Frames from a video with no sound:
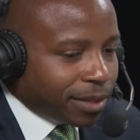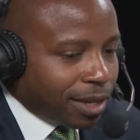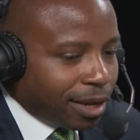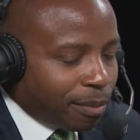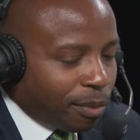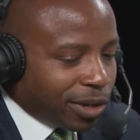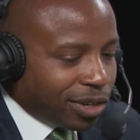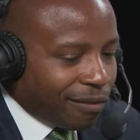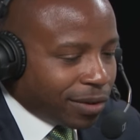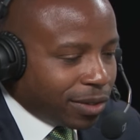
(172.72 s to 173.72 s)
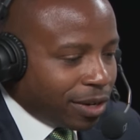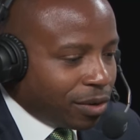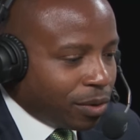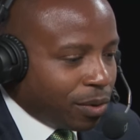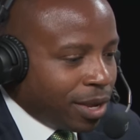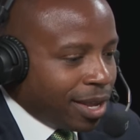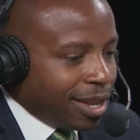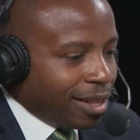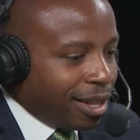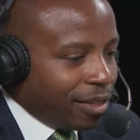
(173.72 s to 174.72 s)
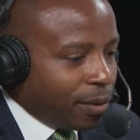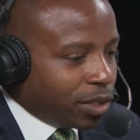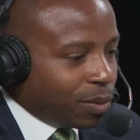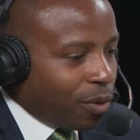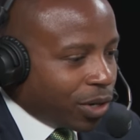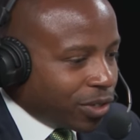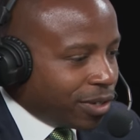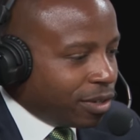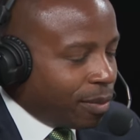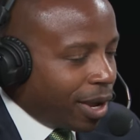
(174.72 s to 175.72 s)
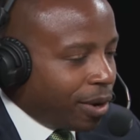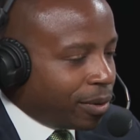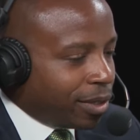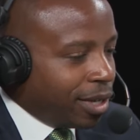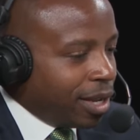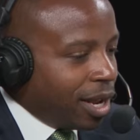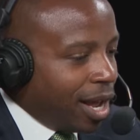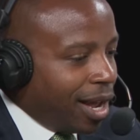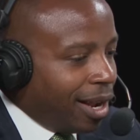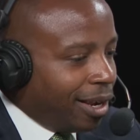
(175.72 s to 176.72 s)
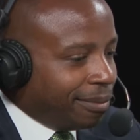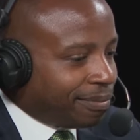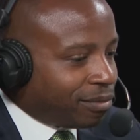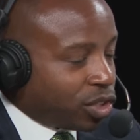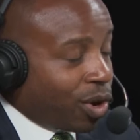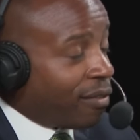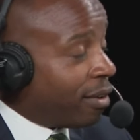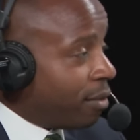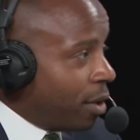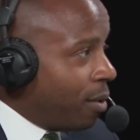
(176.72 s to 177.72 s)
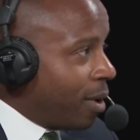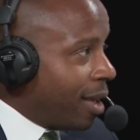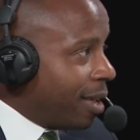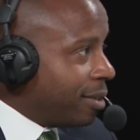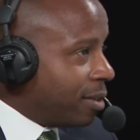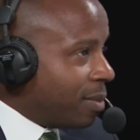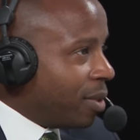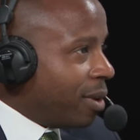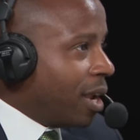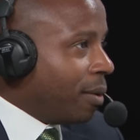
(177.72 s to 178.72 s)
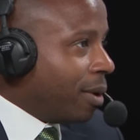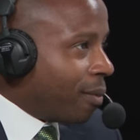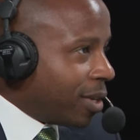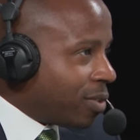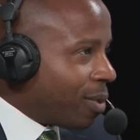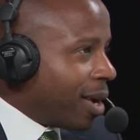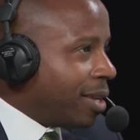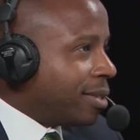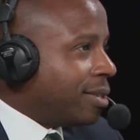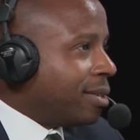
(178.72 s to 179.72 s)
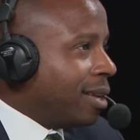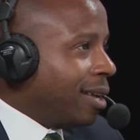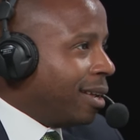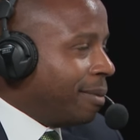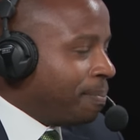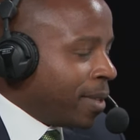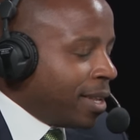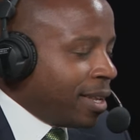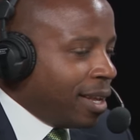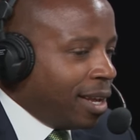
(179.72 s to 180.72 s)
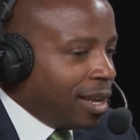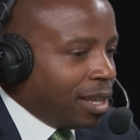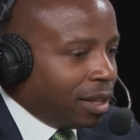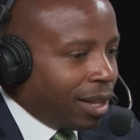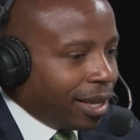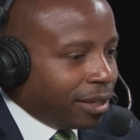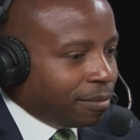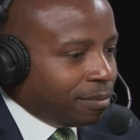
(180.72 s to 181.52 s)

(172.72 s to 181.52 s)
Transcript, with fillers: uh, press conference that I do, uh, there were some questions about. Um, Traffic flow at uh, some of the area restaurants um, uh, and the like.